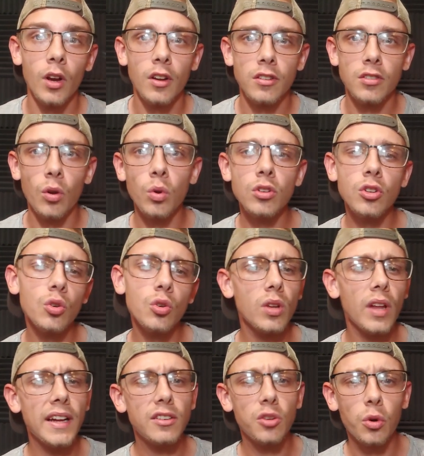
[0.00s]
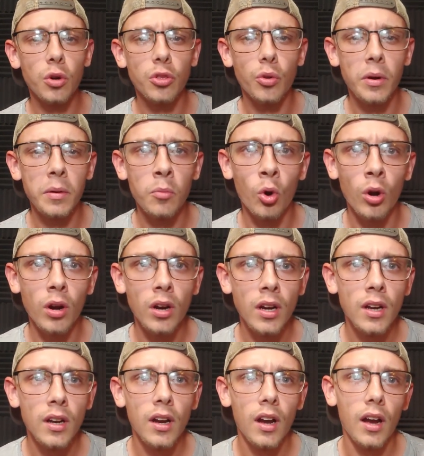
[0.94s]
So we'll like 2 or 3 more.
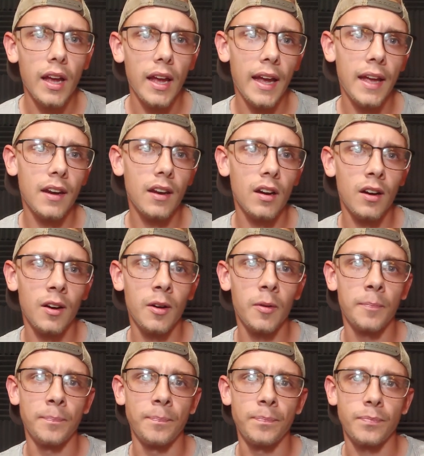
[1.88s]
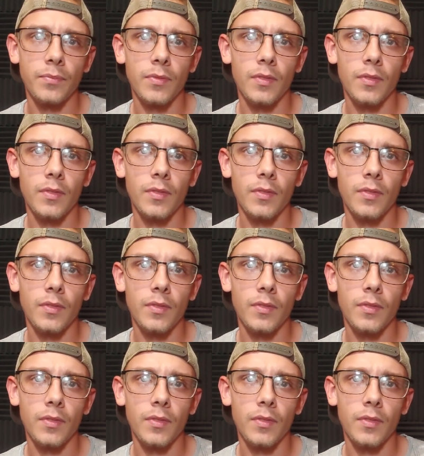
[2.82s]
And